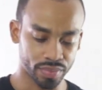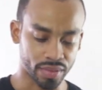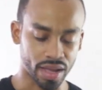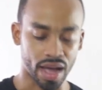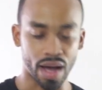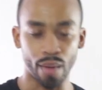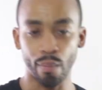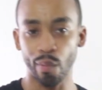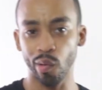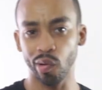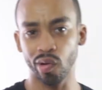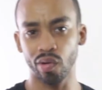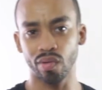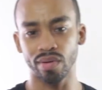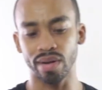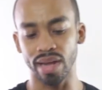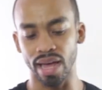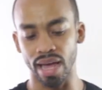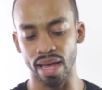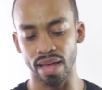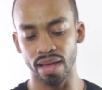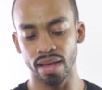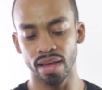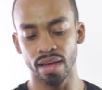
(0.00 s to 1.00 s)
I'll work on
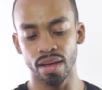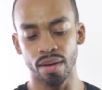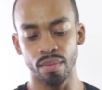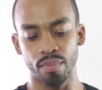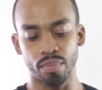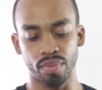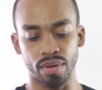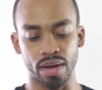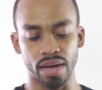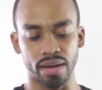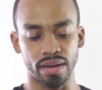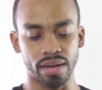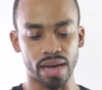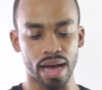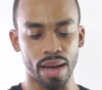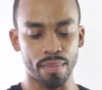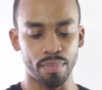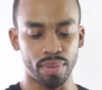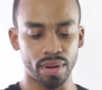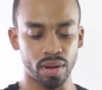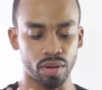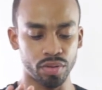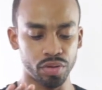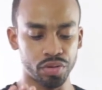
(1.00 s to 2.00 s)
that, but I
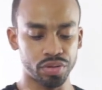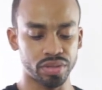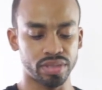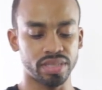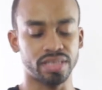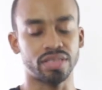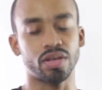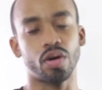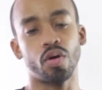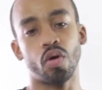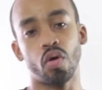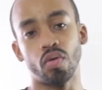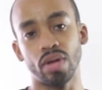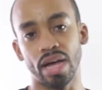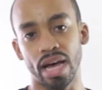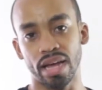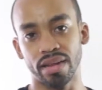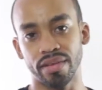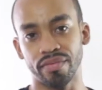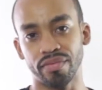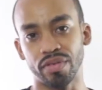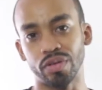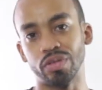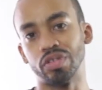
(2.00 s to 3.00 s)
plan on using this a whole
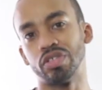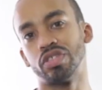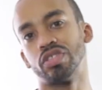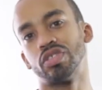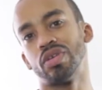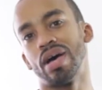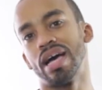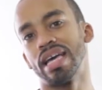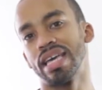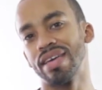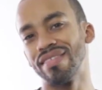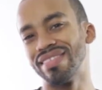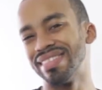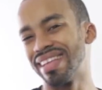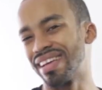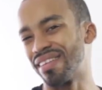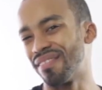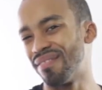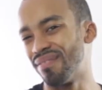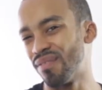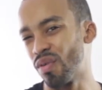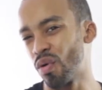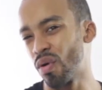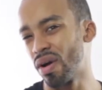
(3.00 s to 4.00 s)
lot in the future. So I give it
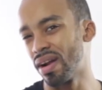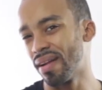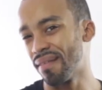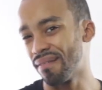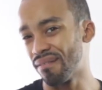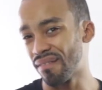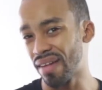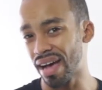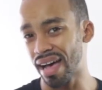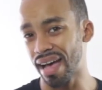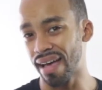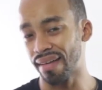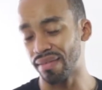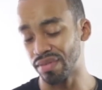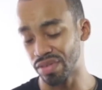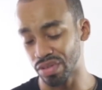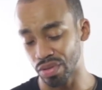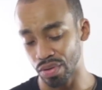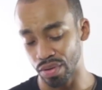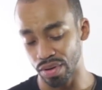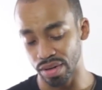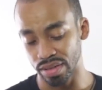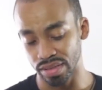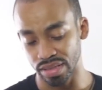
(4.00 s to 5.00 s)
like a 4 out of 5
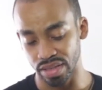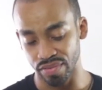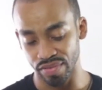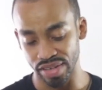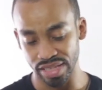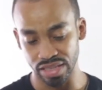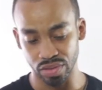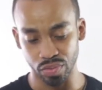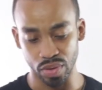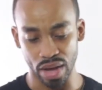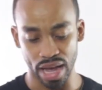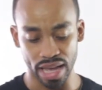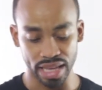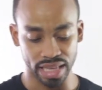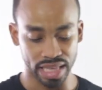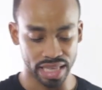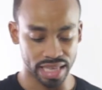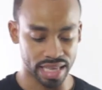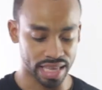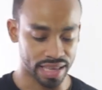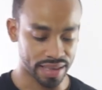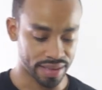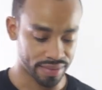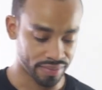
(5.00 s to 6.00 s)
stars. The reason why I
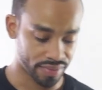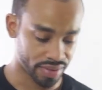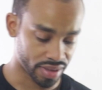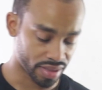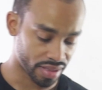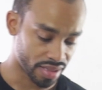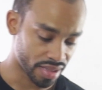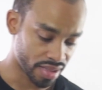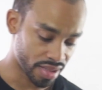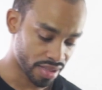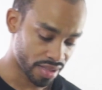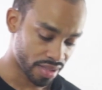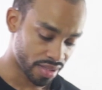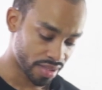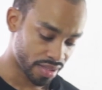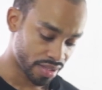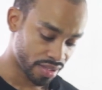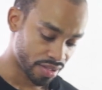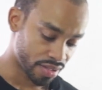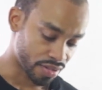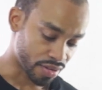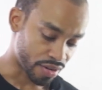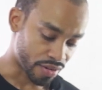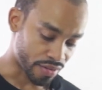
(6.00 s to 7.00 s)
gave it
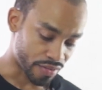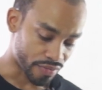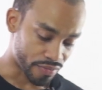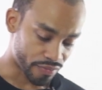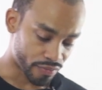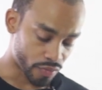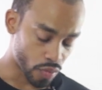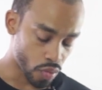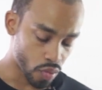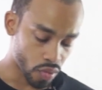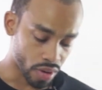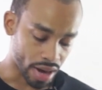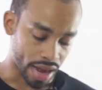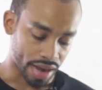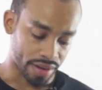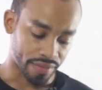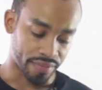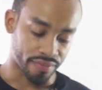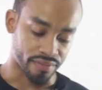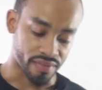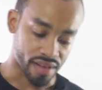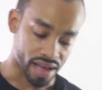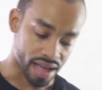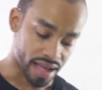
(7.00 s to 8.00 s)
a 4 out
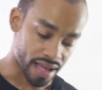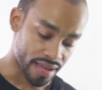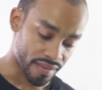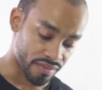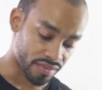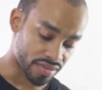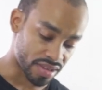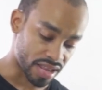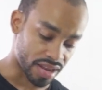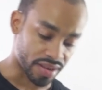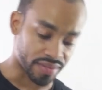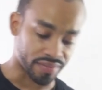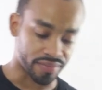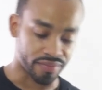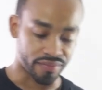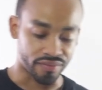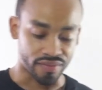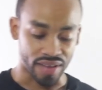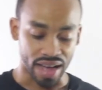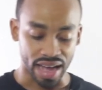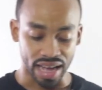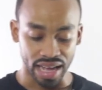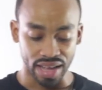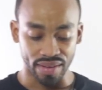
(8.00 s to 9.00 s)
of 5, not a
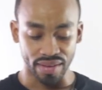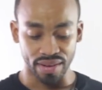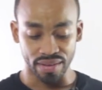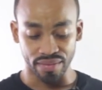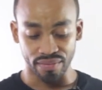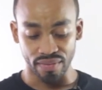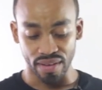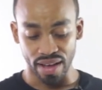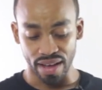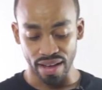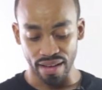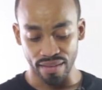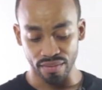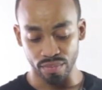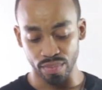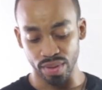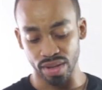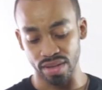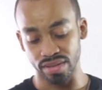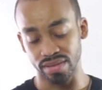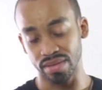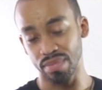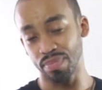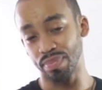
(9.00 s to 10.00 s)
5 out of 5,
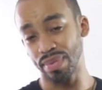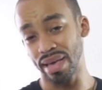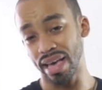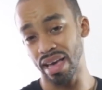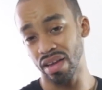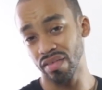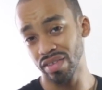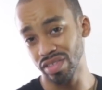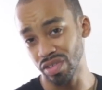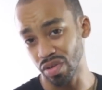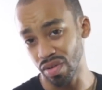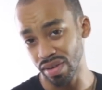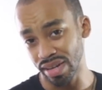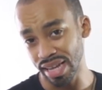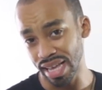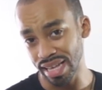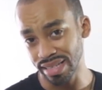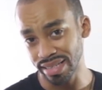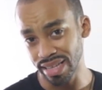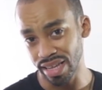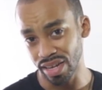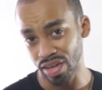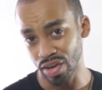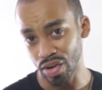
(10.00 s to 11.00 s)
because the batteries don't
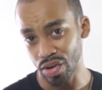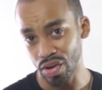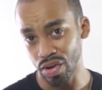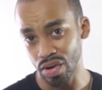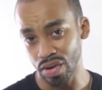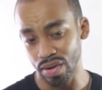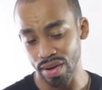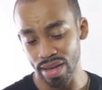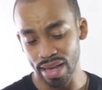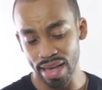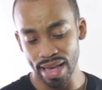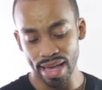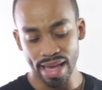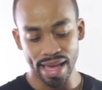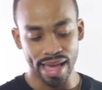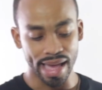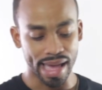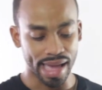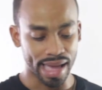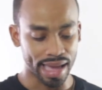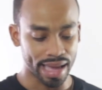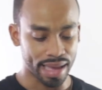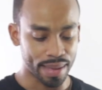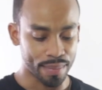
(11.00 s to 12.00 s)
last that long,
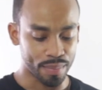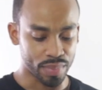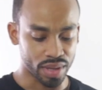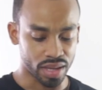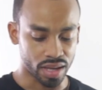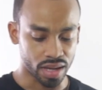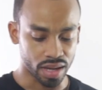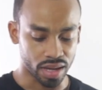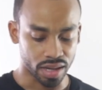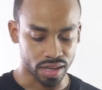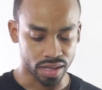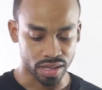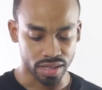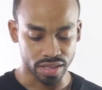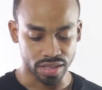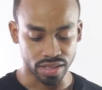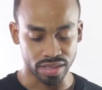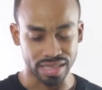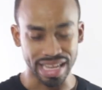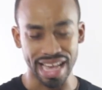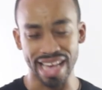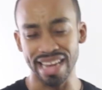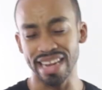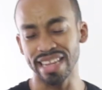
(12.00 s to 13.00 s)
and
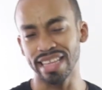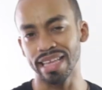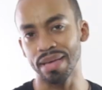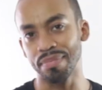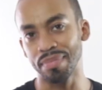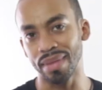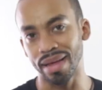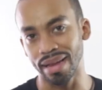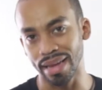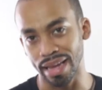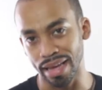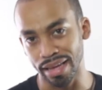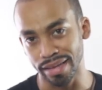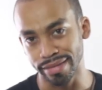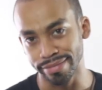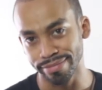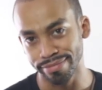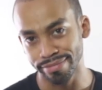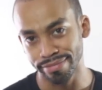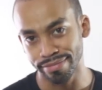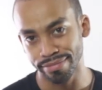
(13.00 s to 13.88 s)
because I didn't get my light.